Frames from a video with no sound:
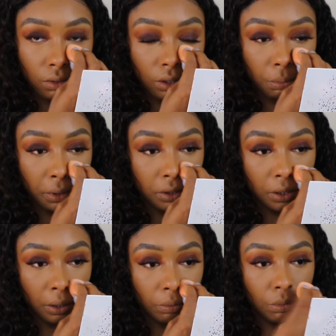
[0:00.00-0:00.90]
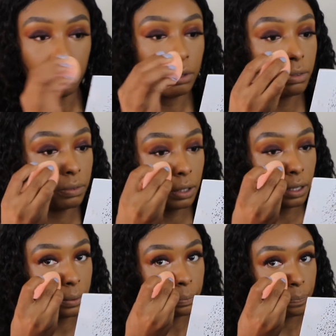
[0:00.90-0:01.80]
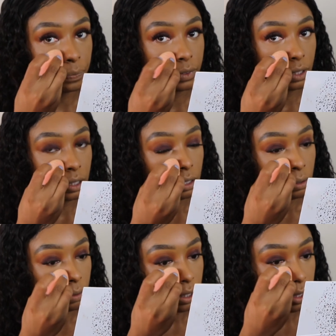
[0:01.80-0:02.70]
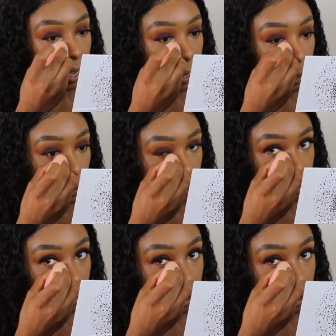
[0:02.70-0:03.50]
It picks it up beautifully without